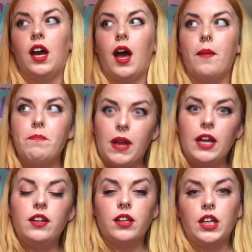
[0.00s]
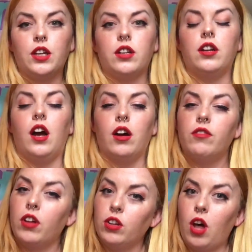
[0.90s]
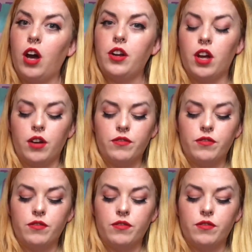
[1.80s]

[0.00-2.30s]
a main leader of a lot of